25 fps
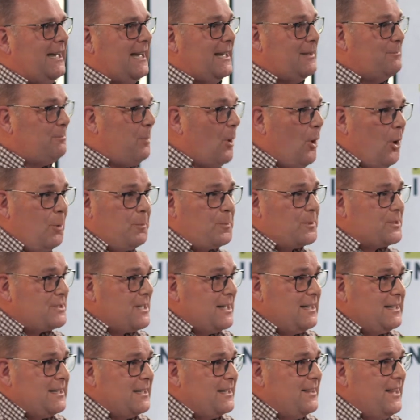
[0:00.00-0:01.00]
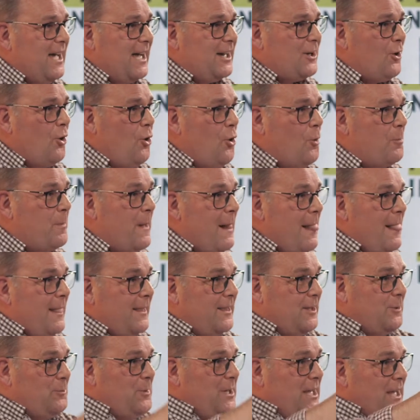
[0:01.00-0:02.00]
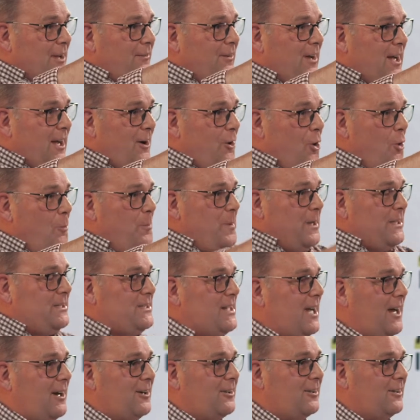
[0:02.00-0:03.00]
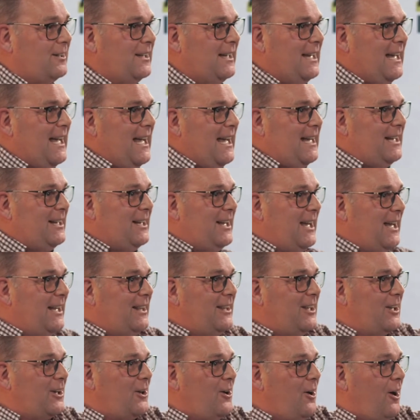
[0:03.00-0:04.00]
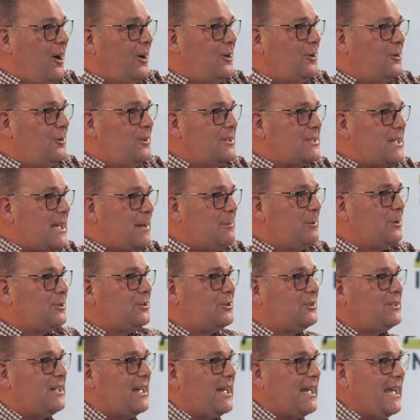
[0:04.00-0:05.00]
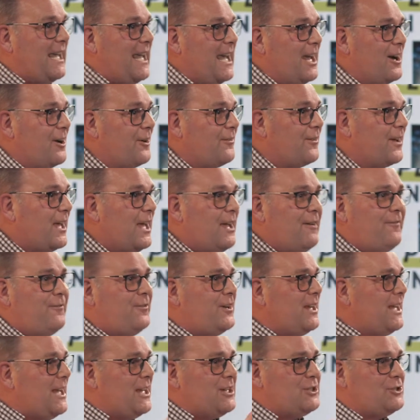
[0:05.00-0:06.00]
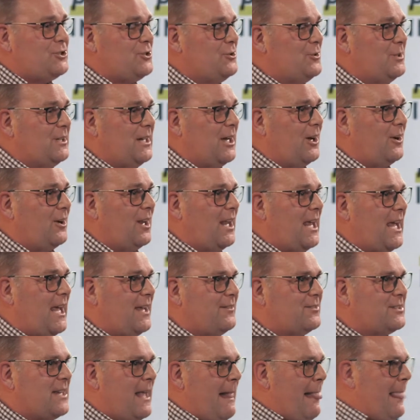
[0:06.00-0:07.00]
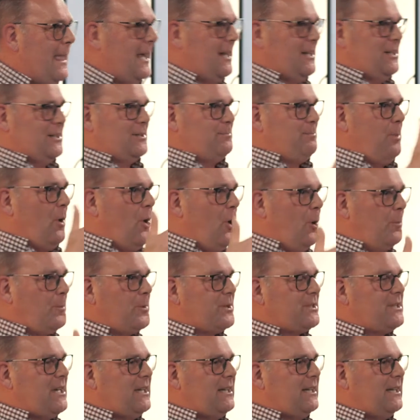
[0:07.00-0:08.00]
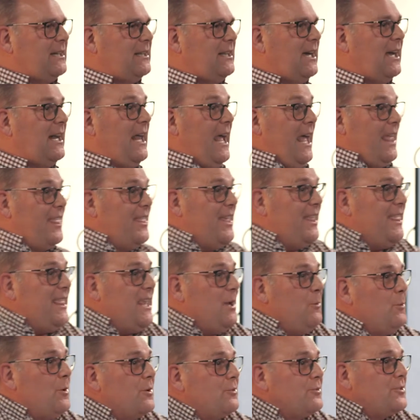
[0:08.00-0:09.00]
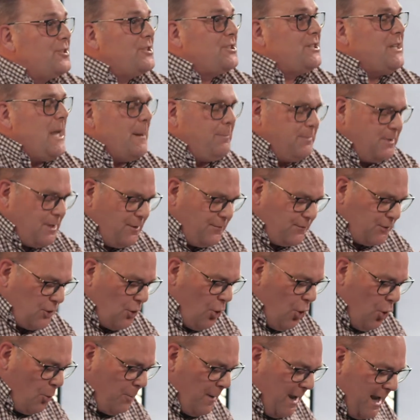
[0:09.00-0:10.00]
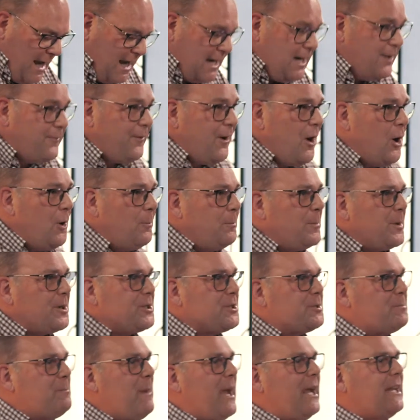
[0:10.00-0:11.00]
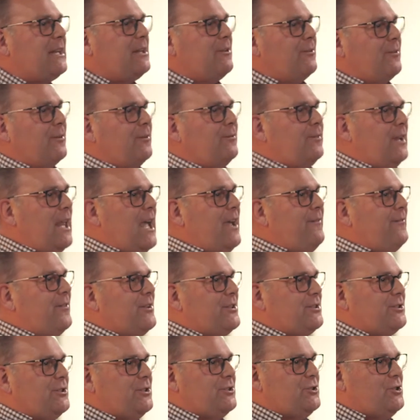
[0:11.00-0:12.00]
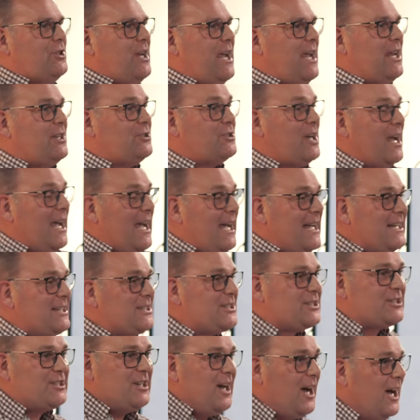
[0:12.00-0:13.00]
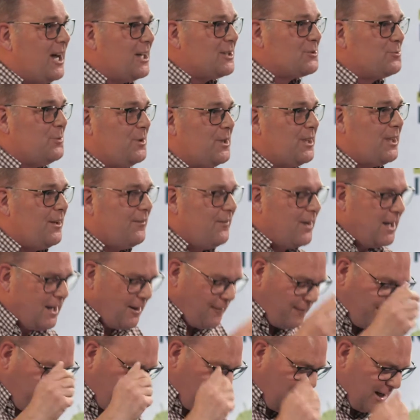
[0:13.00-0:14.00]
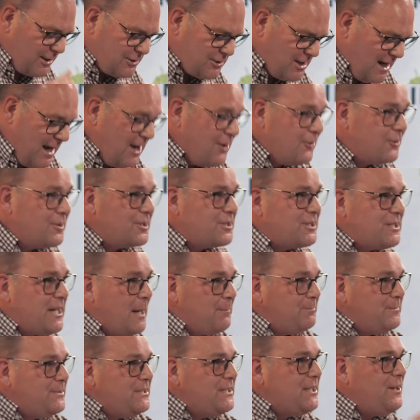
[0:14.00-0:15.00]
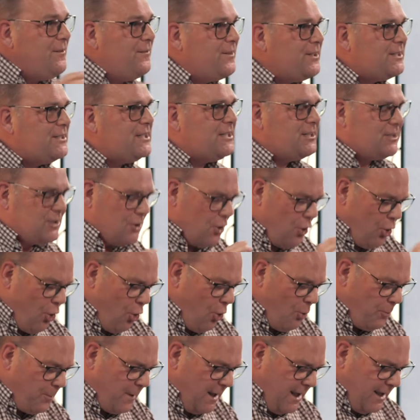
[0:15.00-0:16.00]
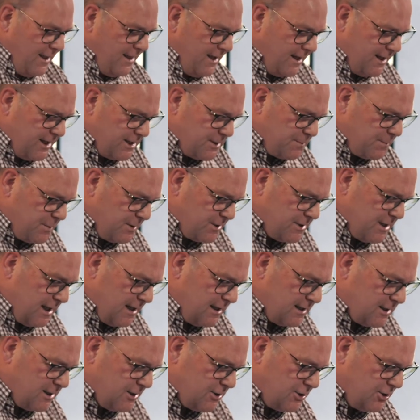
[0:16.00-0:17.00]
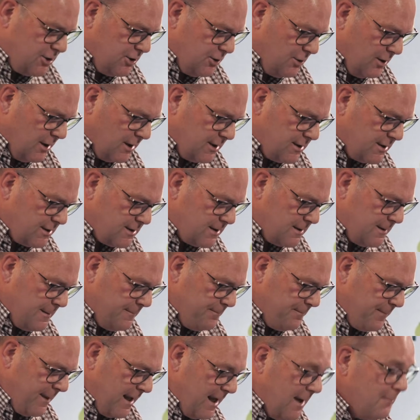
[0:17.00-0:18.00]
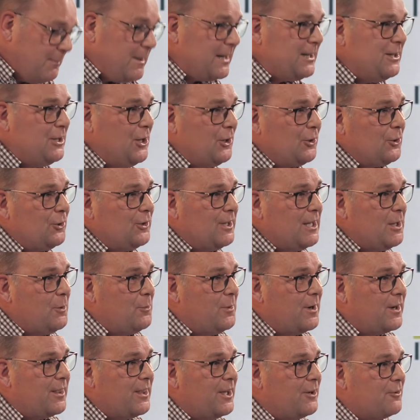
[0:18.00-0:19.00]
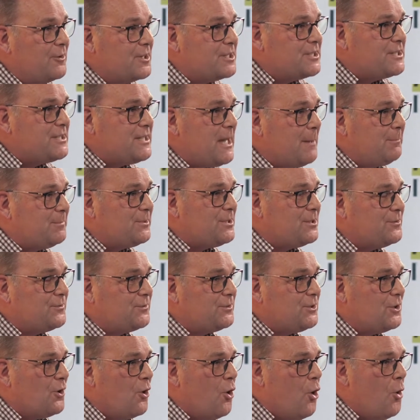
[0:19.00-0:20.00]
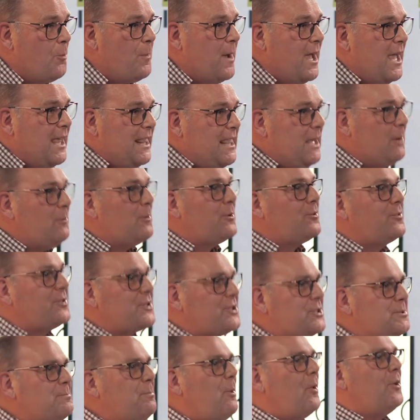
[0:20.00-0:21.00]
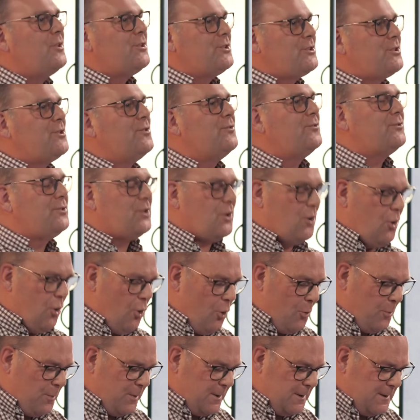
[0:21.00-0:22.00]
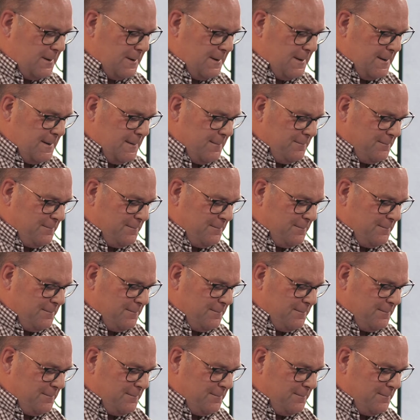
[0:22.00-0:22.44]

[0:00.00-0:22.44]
And Paul presented that hope, that we have a hope eternal in the God who is able to take care of every issue in our lives. And as Paul presented that, then they were receptive to hope. And if our perspective of life has to change, it starts with having a fresh receptivity to hope that is presented to us. But not only were they receptive to hope, they were responsive to hope.